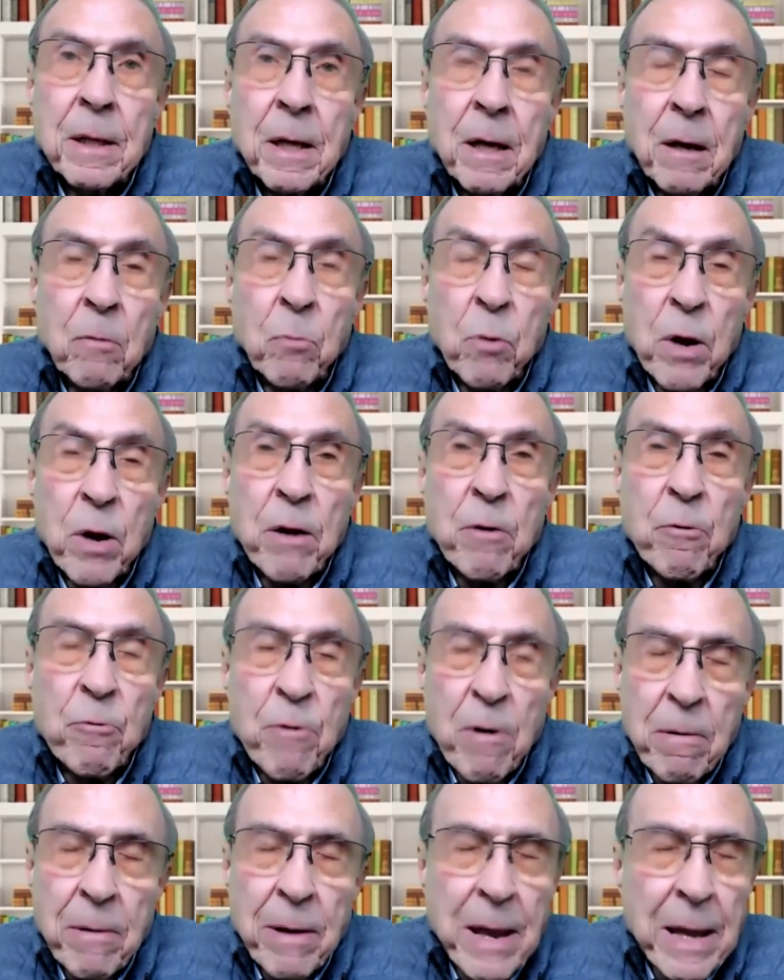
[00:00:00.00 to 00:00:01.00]
and
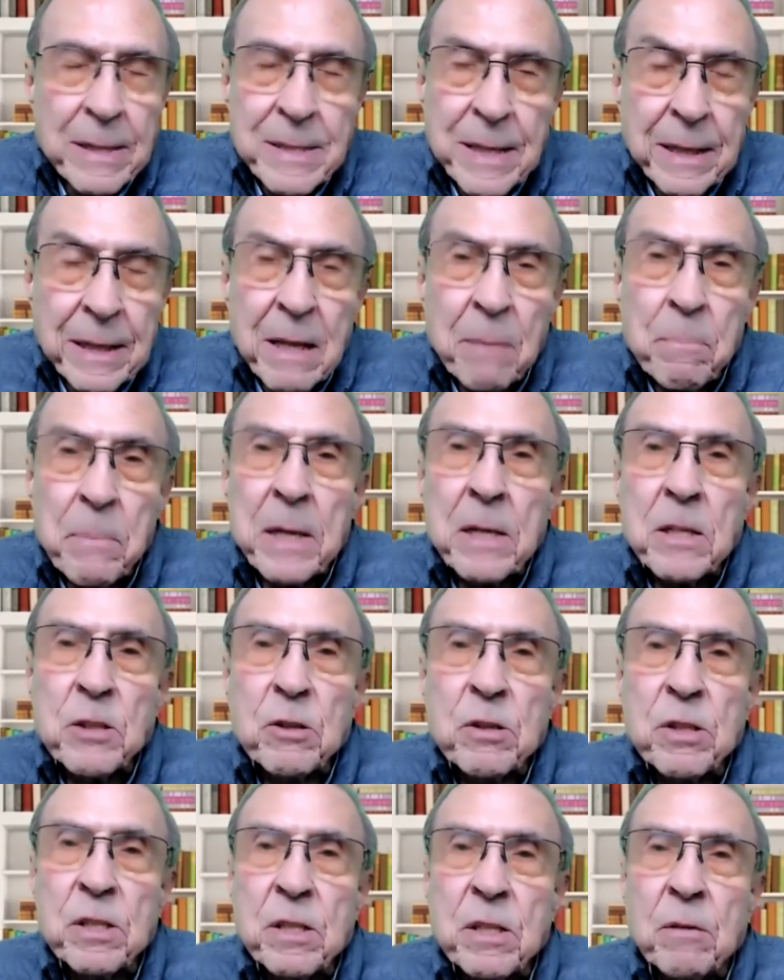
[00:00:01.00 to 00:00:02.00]
we're letting them in
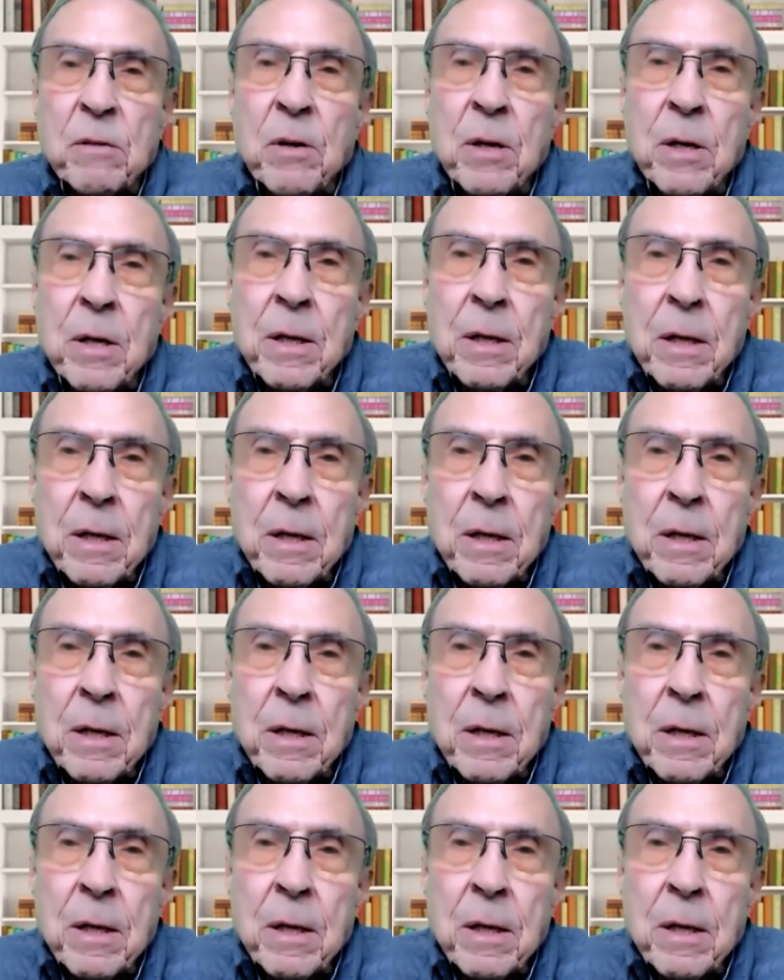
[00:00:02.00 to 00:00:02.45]
just to